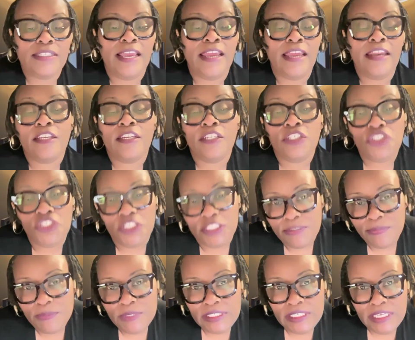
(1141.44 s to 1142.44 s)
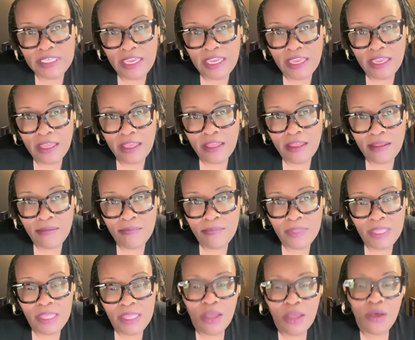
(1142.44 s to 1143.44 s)
that an adjustment to income
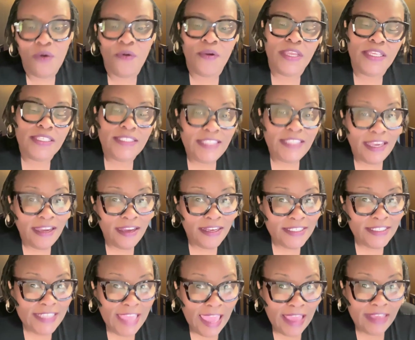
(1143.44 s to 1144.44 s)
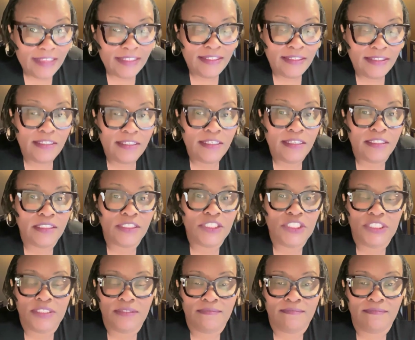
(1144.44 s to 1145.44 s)
or is that a tax
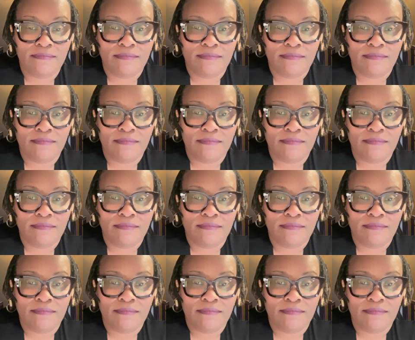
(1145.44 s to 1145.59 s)
deduction?